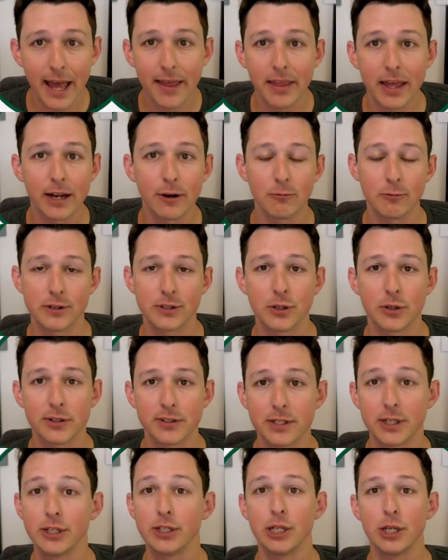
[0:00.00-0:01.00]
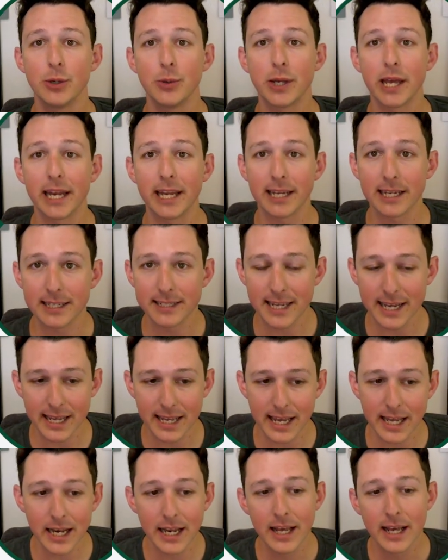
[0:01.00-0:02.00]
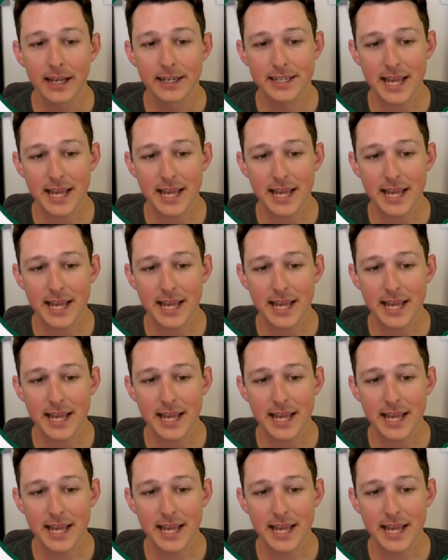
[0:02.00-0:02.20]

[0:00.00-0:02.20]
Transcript: And then it results in you getting a ticket